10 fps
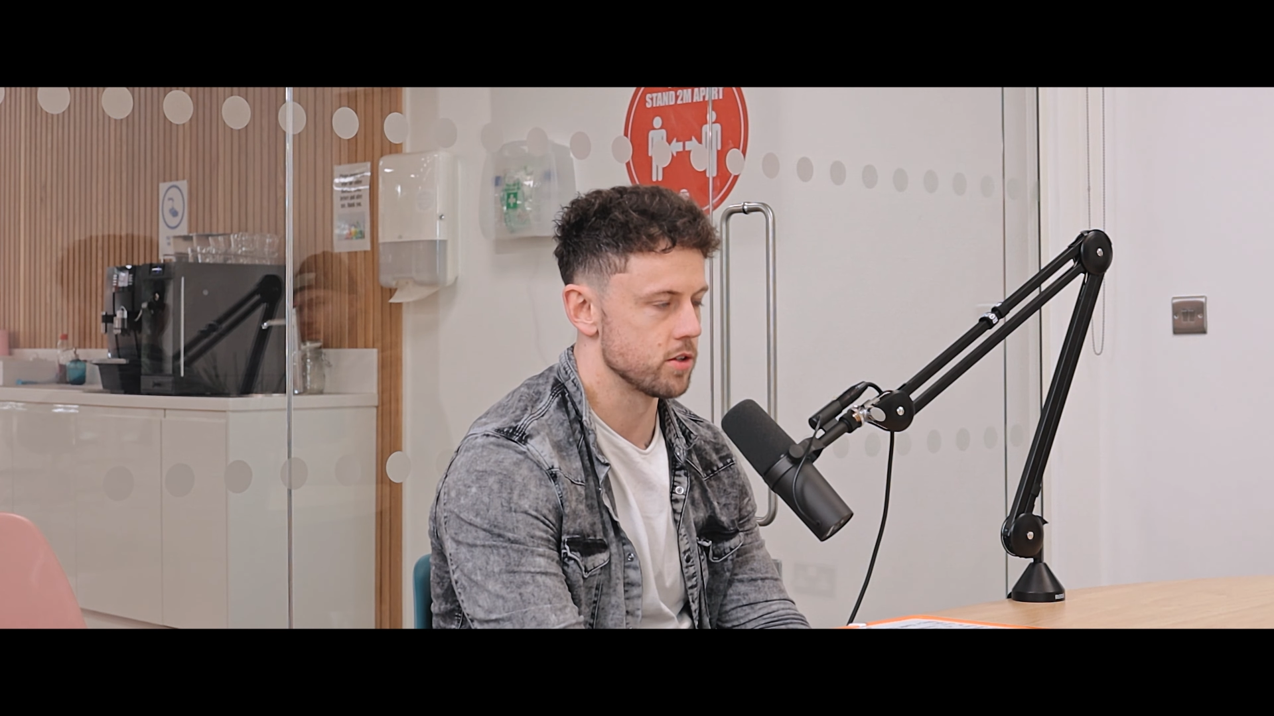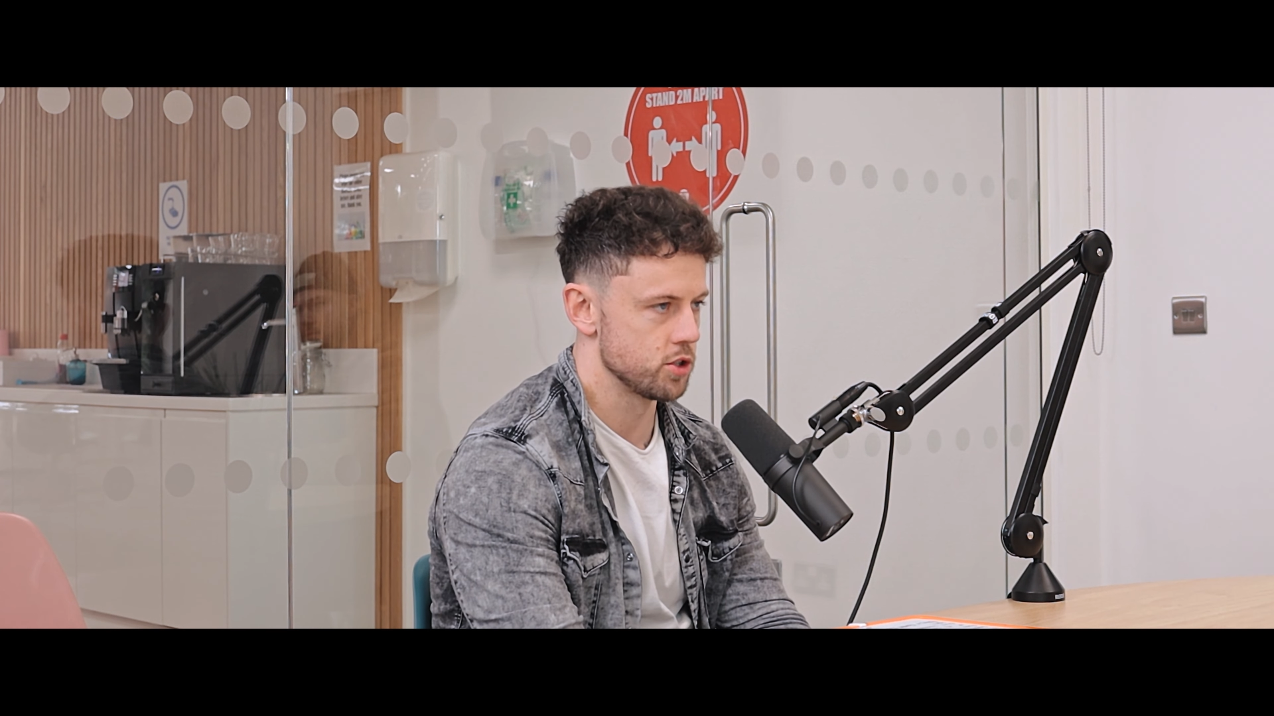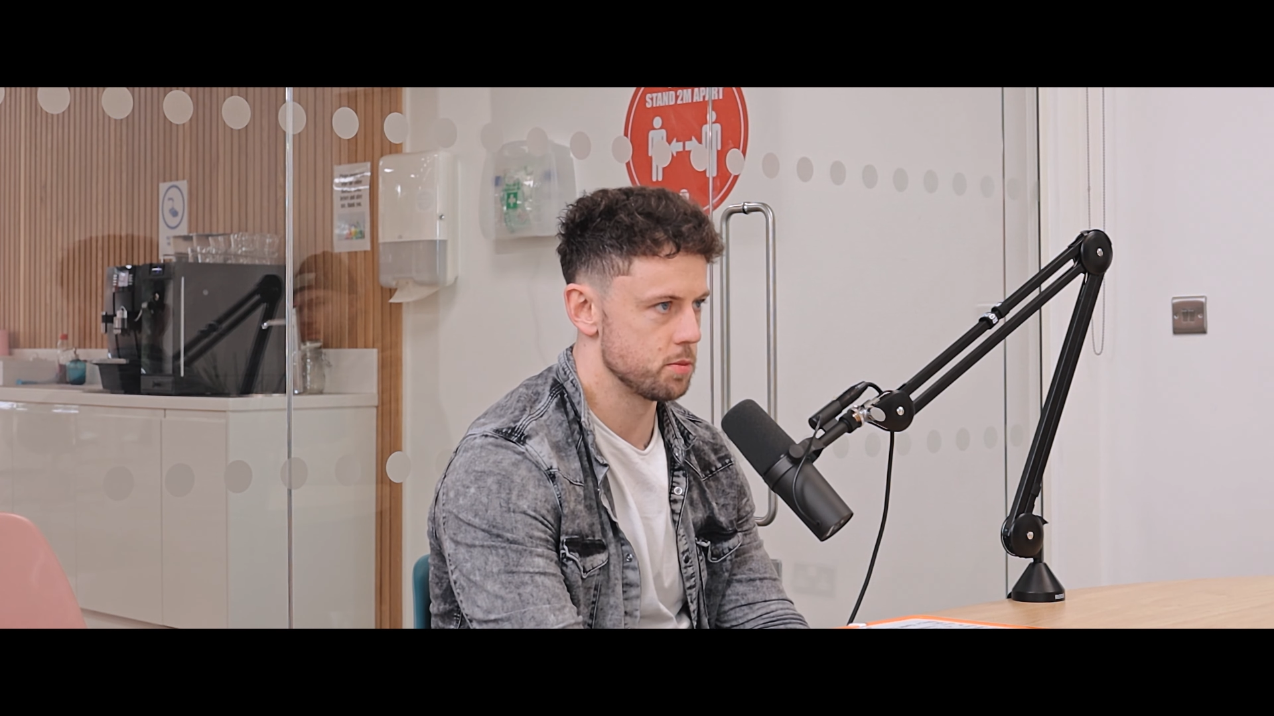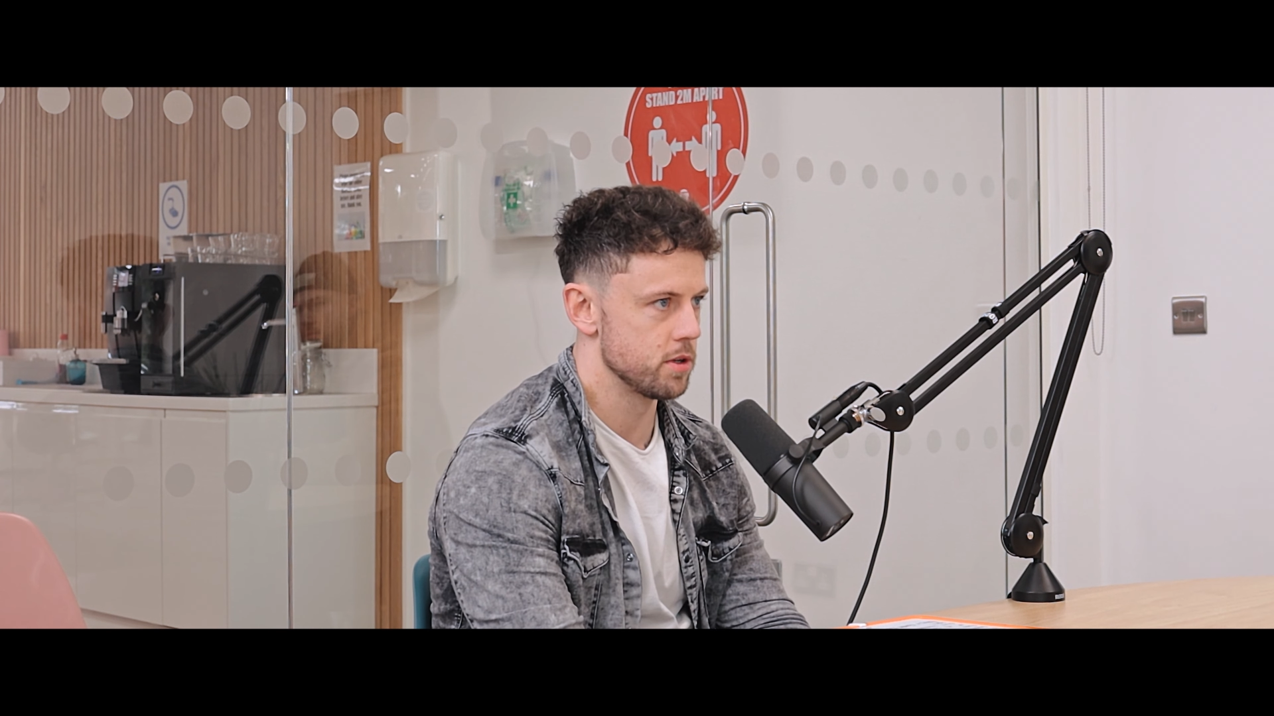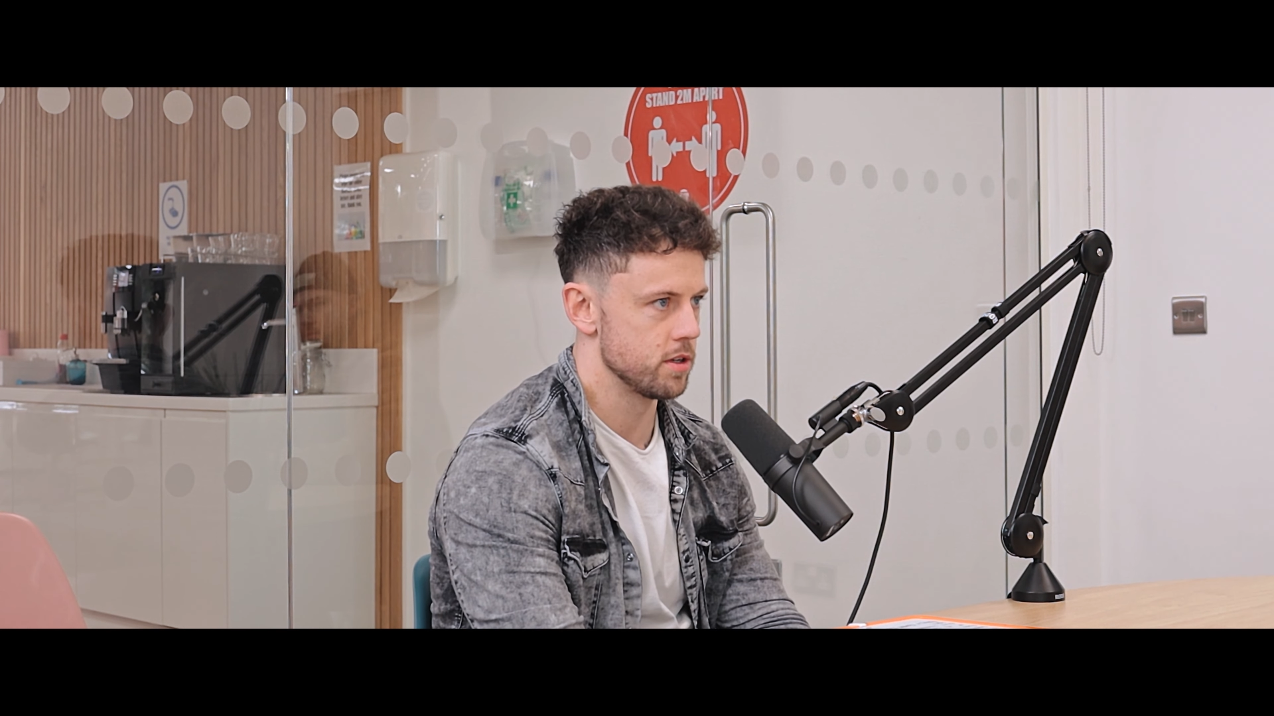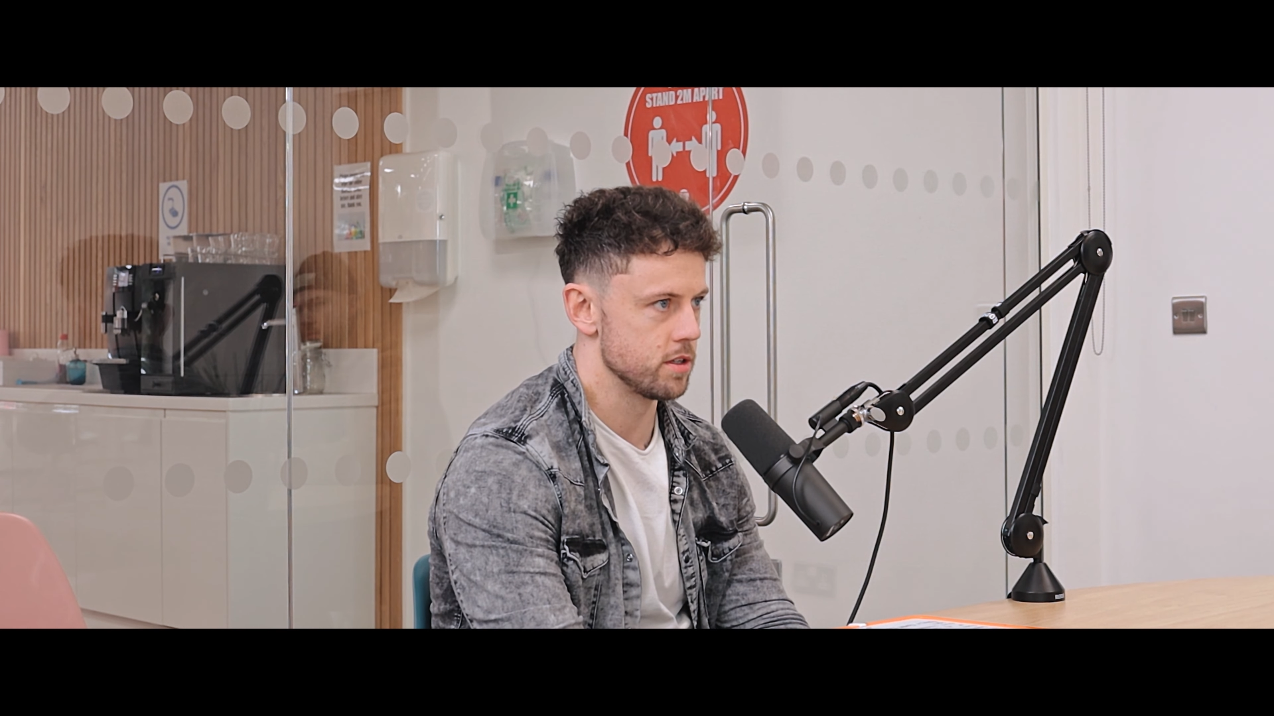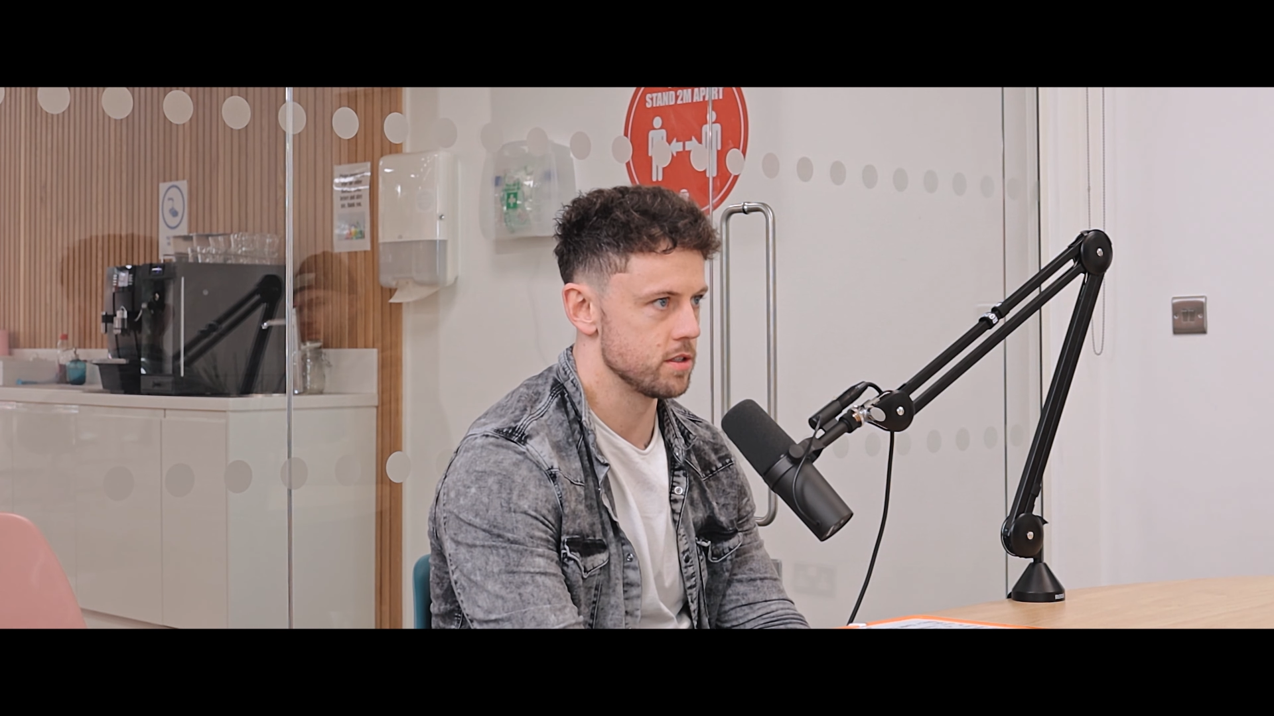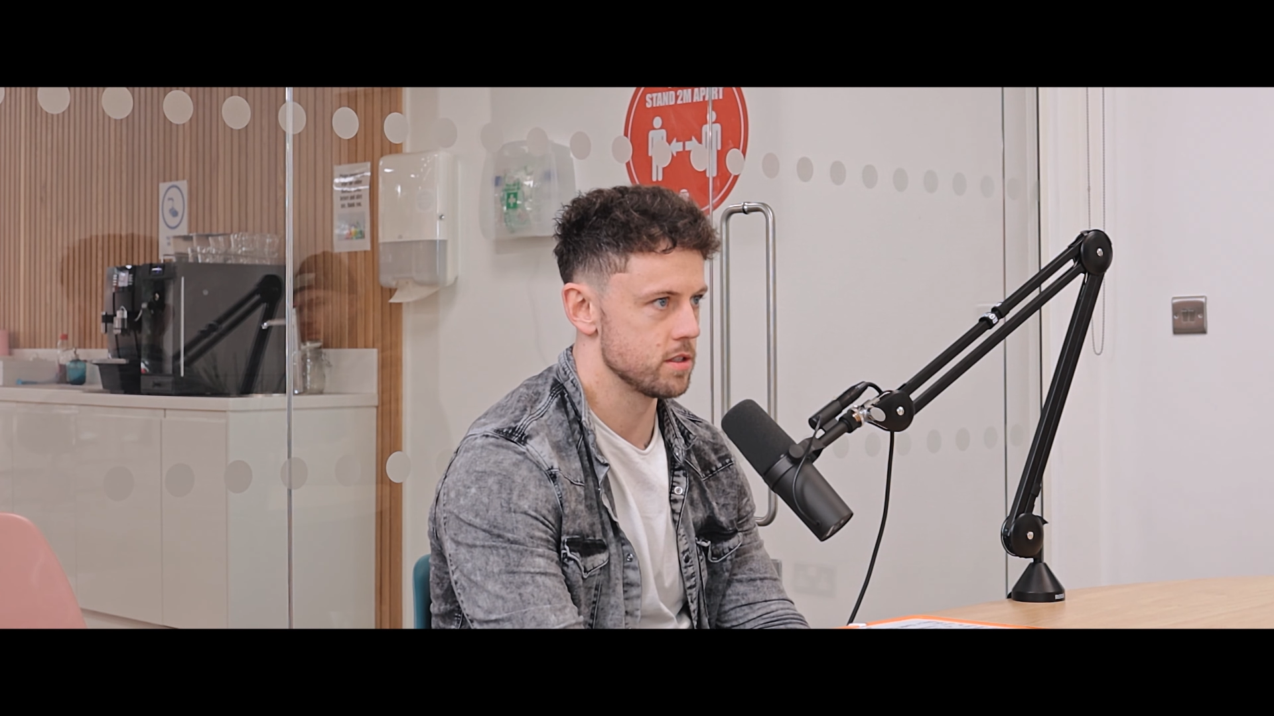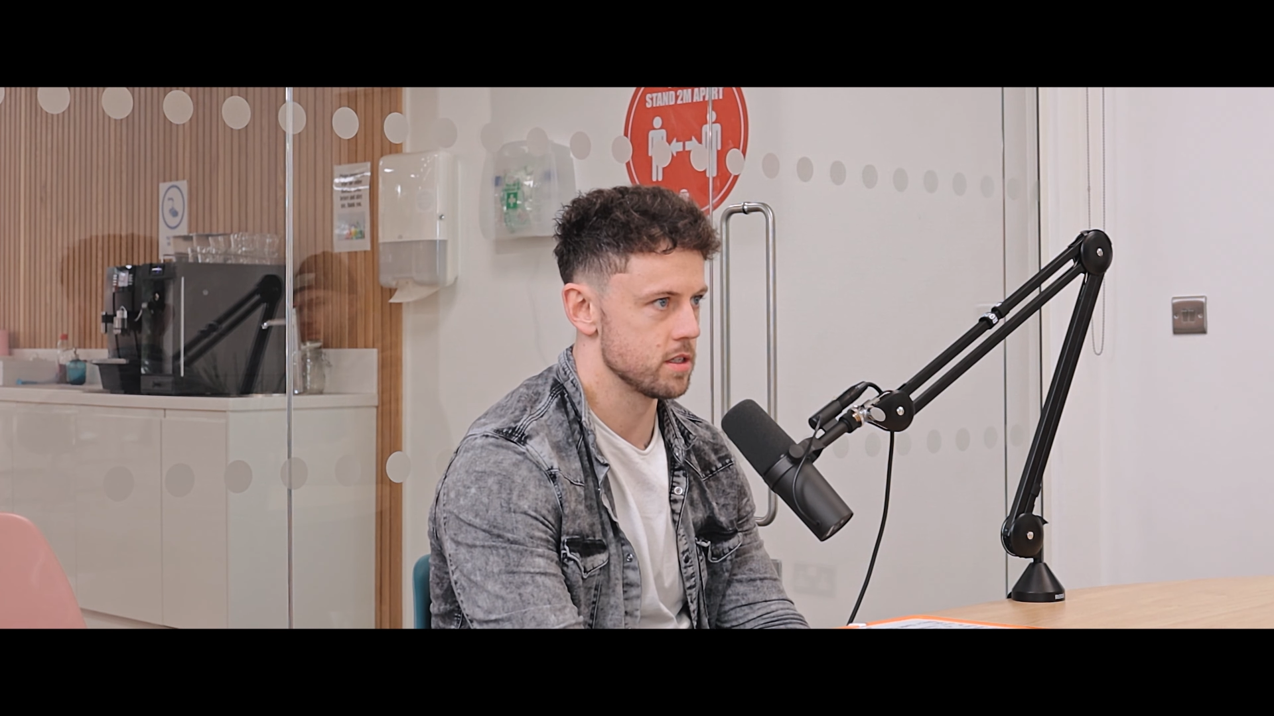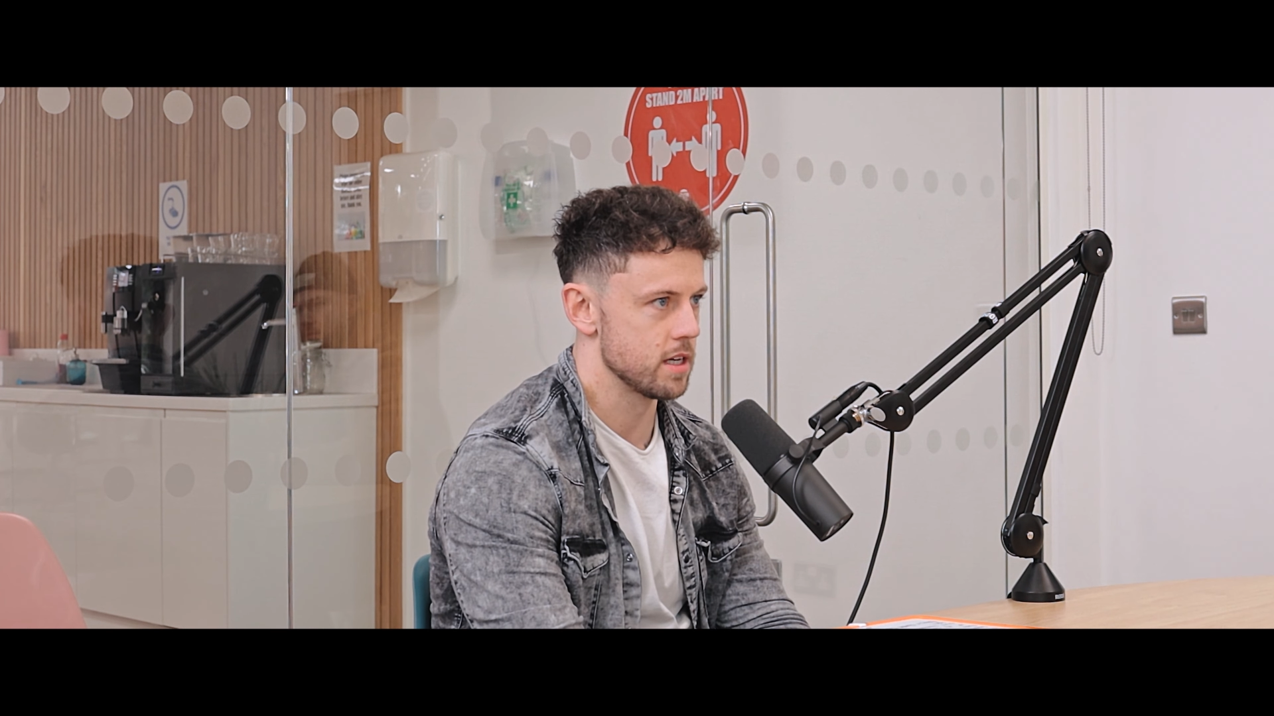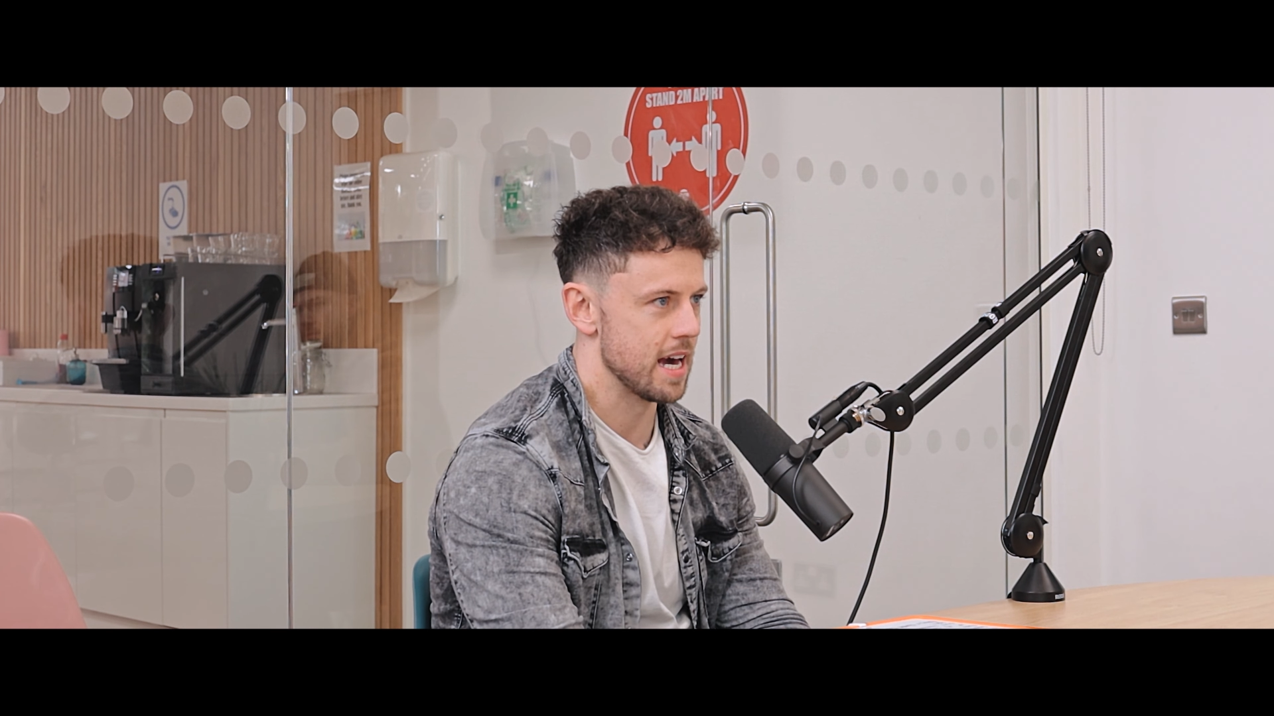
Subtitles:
entrepreneurs